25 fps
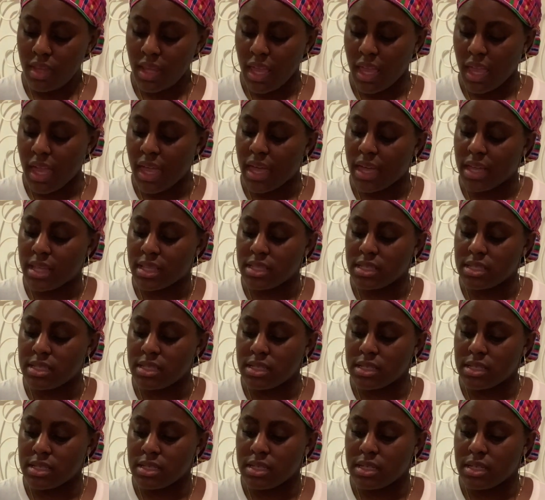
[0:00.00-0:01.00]
And
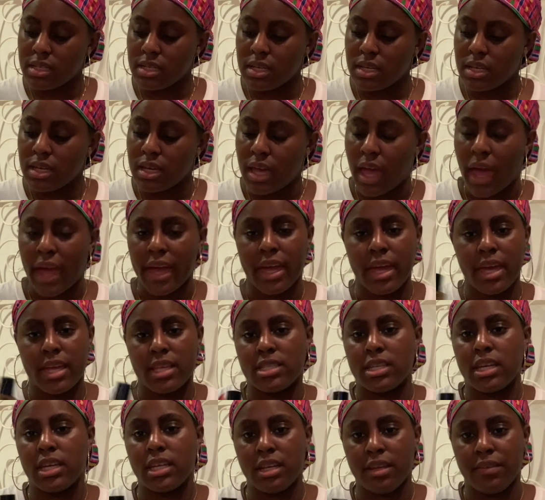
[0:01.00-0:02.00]
I can't
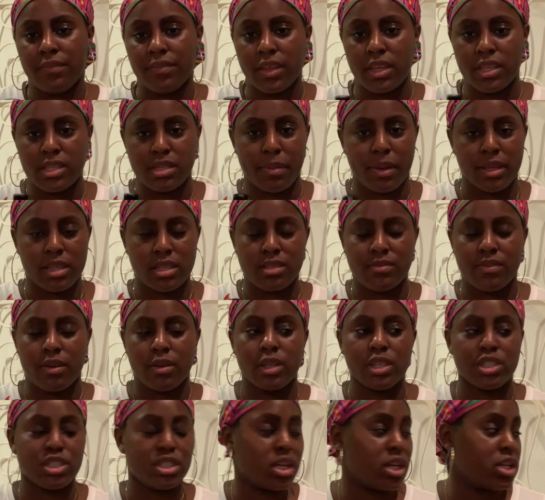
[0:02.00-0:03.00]
say enough things about this
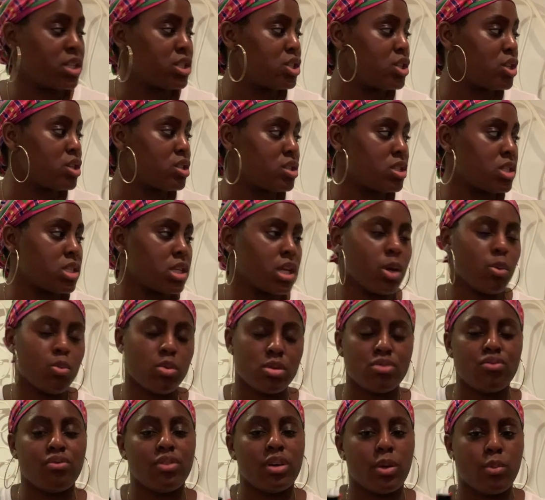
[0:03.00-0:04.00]
foundation. It's just, it
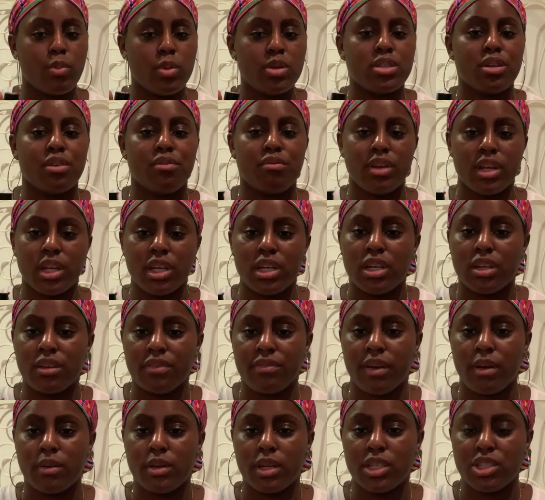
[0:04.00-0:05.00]
was a really good
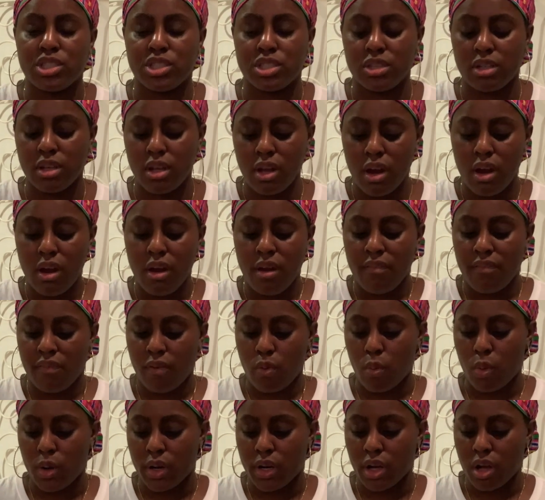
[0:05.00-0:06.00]
foundation for
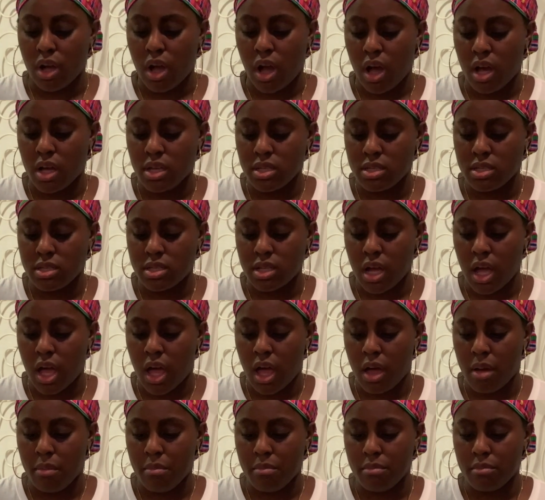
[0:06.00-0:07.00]
what it cost.
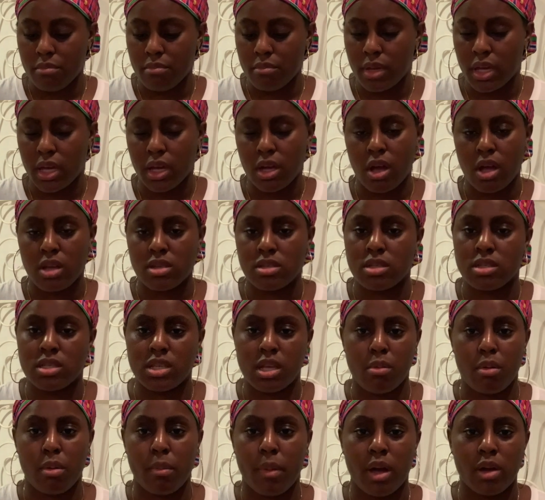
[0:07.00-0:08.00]
It cost the
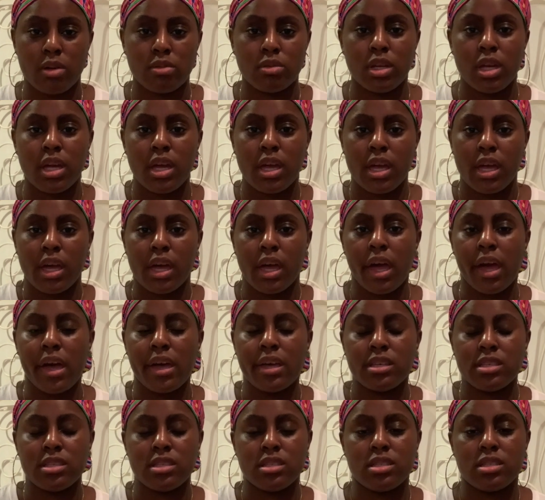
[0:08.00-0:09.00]
same amount
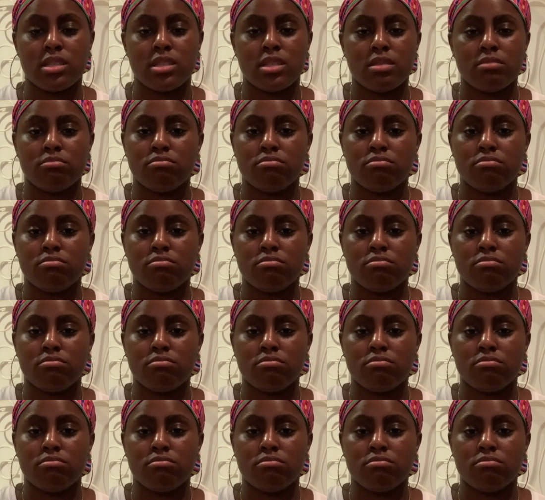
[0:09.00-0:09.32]
as